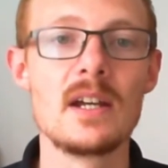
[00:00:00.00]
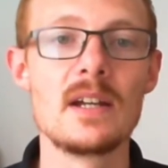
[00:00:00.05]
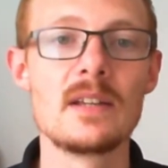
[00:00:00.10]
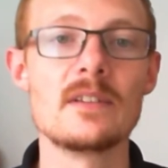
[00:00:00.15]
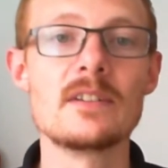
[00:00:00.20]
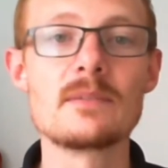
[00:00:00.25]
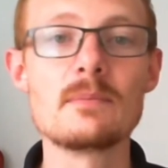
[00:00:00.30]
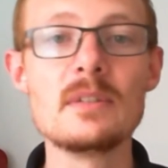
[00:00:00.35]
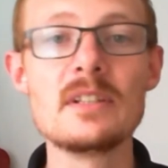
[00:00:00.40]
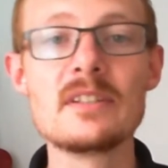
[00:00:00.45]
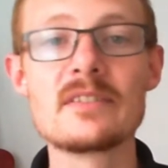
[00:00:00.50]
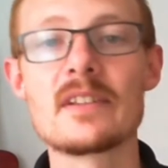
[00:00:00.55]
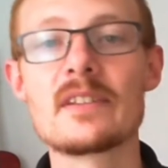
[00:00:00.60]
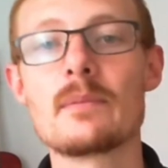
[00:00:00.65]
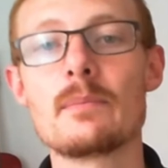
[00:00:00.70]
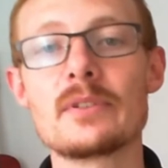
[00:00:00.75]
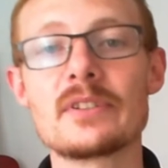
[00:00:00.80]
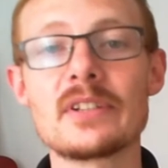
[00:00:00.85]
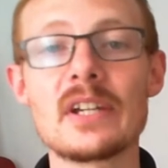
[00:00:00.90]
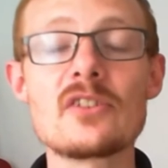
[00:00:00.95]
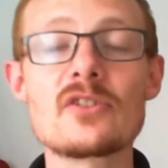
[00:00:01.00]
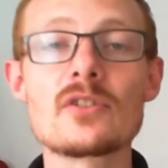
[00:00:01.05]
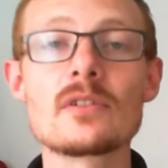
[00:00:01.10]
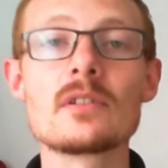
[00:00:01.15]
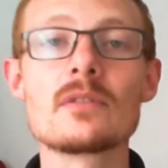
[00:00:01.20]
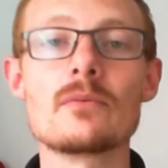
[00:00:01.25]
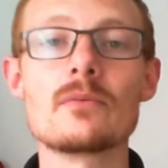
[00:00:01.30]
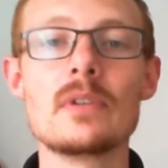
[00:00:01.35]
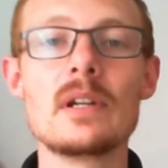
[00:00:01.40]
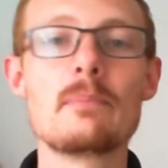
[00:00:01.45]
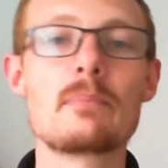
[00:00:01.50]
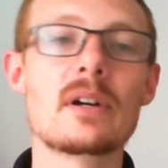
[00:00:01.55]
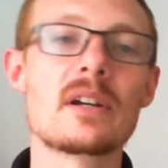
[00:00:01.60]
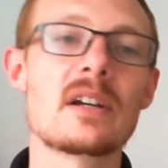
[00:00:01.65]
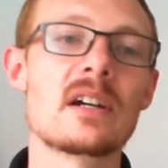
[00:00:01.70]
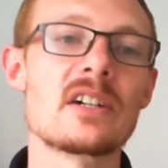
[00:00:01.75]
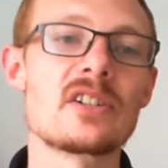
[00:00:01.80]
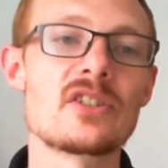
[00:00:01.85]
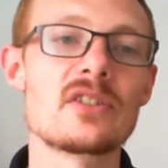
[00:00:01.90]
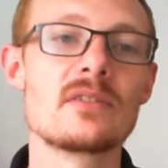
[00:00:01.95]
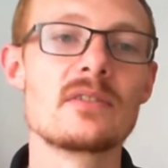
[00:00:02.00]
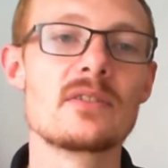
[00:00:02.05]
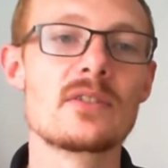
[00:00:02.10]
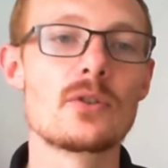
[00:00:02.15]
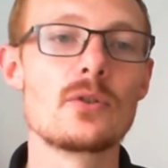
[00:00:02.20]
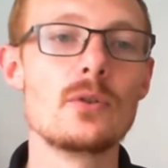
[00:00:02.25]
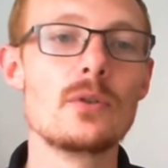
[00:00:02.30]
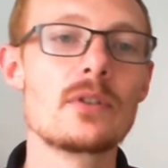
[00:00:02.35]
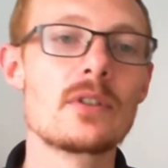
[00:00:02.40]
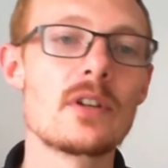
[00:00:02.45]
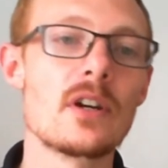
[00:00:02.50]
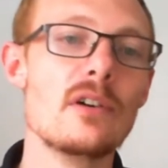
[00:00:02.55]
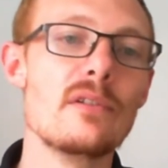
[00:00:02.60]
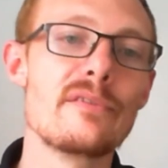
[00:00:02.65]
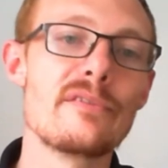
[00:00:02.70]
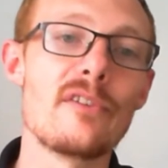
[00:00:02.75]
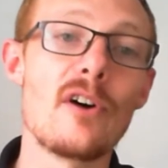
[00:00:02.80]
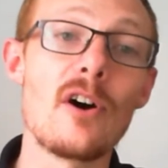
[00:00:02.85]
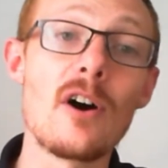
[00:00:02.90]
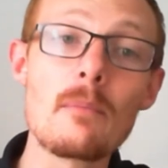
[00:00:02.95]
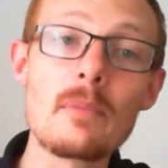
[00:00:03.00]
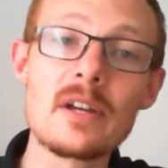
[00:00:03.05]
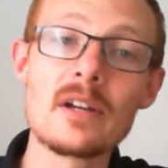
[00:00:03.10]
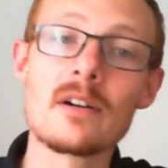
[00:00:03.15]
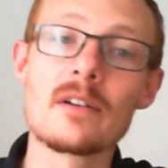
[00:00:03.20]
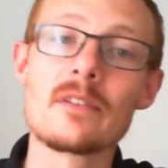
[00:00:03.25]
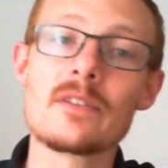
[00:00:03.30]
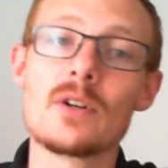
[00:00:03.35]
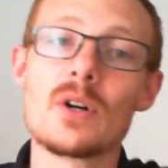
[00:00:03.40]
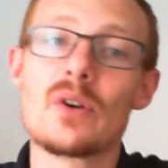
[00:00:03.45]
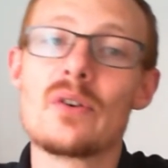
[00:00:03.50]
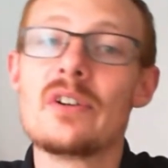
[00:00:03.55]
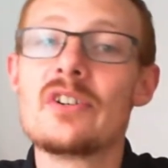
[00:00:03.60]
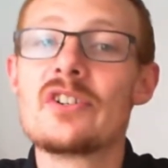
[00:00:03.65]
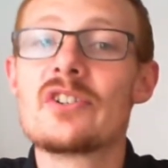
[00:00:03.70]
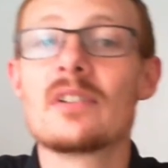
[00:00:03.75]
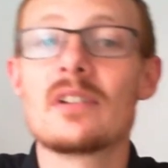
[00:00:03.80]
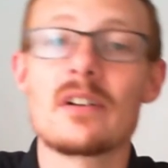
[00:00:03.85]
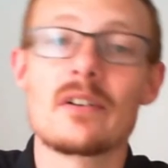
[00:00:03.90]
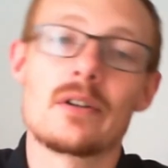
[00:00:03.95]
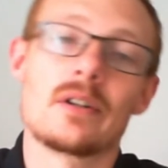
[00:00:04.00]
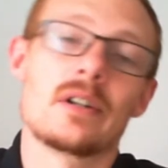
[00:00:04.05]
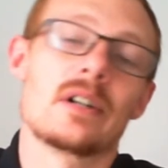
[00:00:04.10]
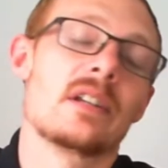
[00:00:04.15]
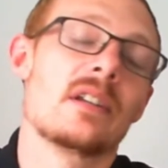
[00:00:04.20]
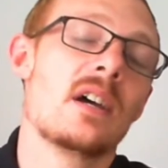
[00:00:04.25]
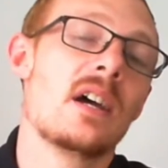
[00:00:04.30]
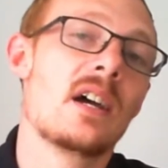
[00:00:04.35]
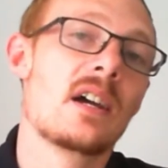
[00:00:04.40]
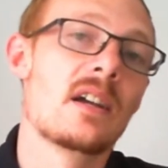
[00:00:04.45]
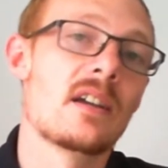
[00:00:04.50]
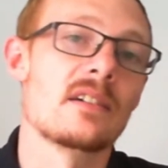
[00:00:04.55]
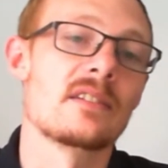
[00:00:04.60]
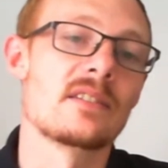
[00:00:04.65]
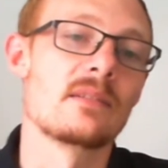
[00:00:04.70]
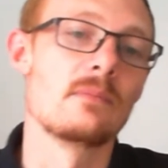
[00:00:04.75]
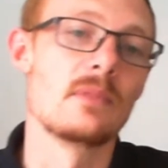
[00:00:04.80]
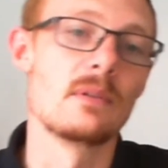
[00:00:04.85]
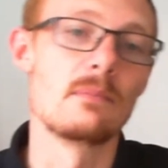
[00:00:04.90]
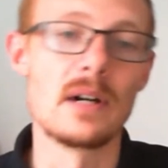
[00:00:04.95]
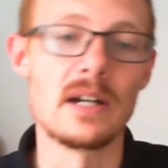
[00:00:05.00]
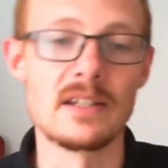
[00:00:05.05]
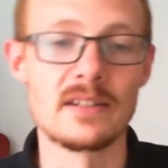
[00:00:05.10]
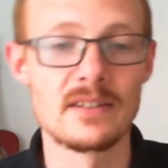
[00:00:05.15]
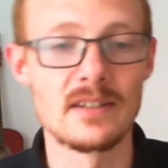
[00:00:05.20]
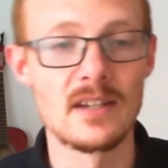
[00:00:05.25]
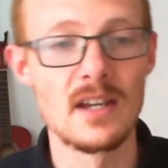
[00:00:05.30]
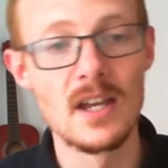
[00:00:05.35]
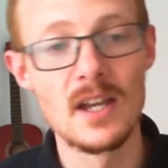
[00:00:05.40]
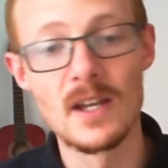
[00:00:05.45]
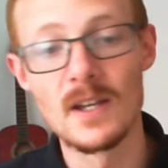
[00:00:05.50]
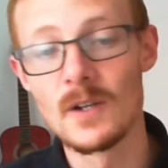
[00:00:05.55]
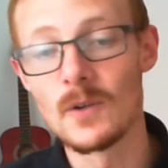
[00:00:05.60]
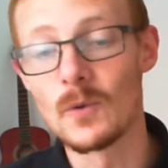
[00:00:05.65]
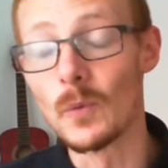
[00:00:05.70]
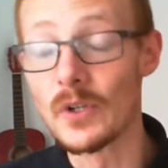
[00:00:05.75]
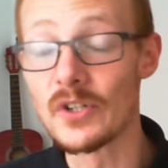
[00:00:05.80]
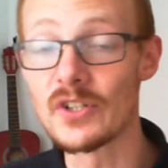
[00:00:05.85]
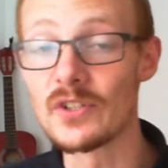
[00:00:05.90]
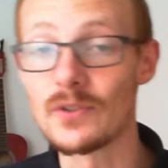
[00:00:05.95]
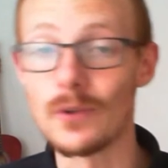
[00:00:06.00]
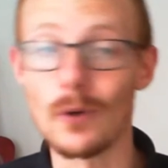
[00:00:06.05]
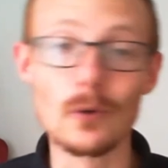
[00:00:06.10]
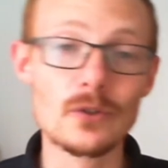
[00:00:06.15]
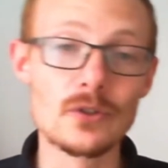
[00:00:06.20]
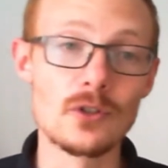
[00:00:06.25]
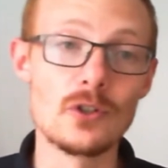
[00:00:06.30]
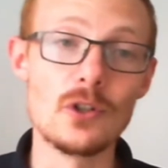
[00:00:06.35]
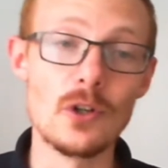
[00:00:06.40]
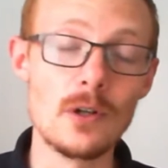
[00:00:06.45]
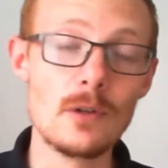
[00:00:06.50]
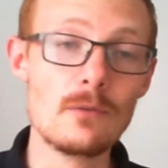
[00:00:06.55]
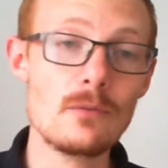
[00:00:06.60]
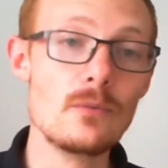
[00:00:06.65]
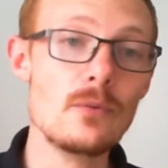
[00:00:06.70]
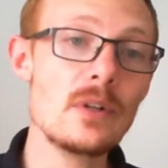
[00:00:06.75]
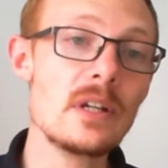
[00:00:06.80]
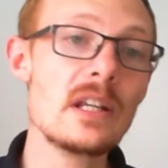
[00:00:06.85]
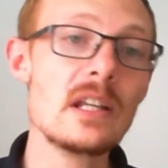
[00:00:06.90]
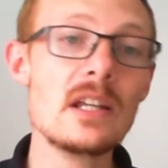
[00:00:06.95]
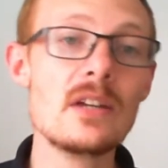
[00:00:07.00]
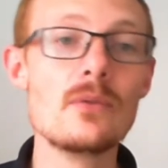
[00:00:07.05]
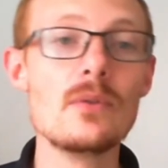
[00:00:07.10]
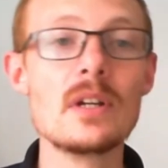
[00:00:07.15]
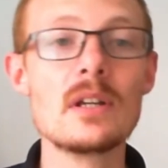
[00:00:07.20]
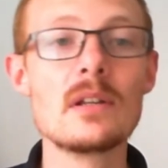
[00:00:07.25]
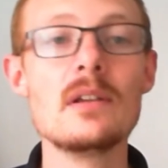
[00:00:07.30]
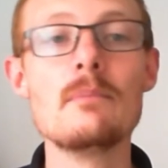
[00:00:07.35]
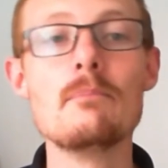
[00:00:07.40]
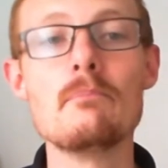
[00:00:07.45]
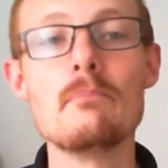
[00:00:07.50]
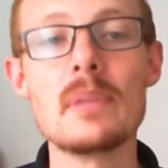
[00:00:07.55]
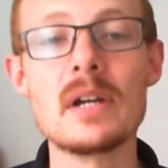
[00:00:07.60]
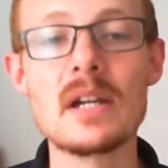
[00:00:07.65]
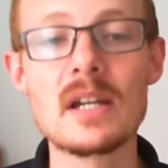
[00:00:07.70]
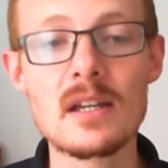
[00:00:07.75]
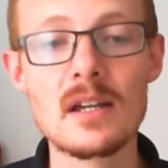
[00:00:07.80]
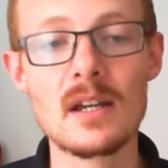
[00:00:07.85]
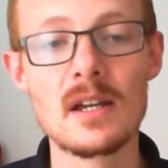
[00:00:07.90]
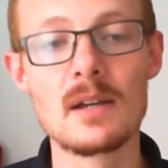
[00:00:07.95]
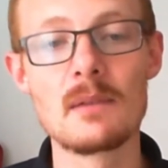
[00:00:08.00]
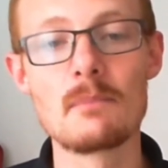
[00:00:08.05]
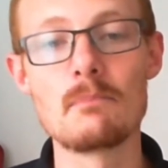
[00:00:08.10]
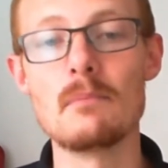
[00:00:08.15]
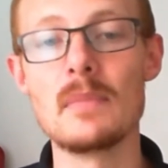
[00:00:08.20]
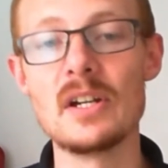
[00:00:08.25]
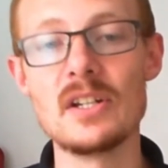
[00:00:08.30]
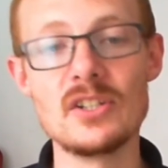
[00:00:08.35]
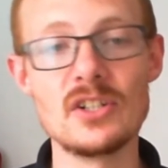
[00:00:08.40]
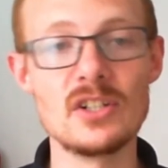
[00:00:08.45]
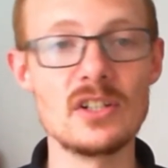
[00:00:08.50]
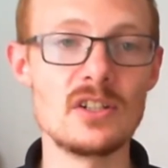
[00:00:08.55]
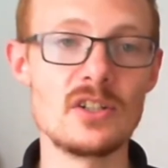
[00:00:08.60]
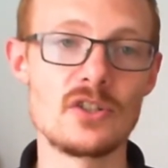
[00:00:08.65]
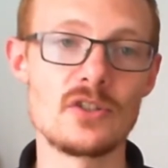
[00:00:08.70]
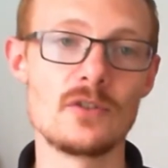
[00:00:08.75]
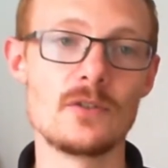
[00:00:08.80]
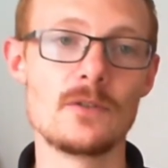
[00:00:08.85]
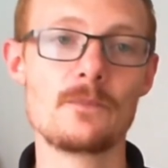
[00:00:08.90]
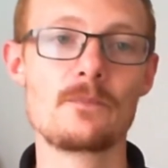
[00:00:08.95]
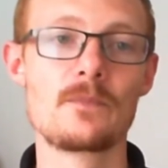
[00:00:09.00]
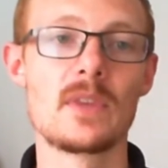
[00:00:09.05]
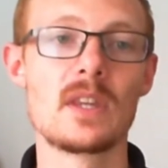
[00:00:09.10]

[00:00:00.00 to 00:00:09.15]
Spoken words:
This means that the potential repercussions could go far beyond the original Orion customer base, which is also a really, really big major issue.